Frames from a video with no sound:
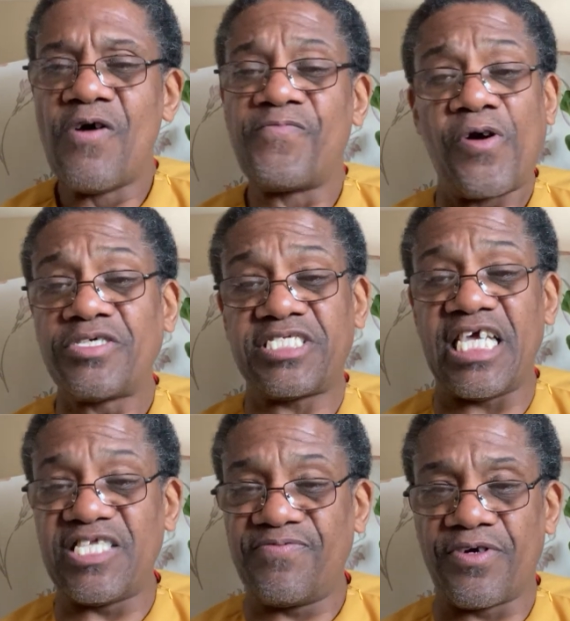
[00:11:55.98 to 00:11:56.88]
First
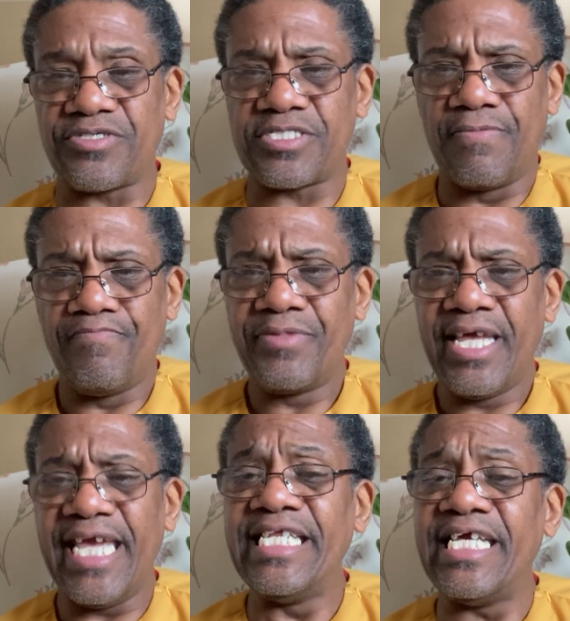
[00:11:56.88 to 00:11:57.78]
things first,
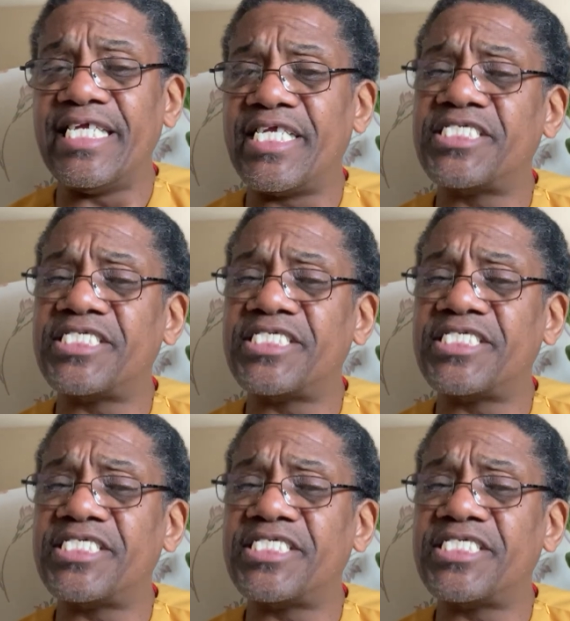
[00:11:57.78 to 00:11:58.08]
he needed a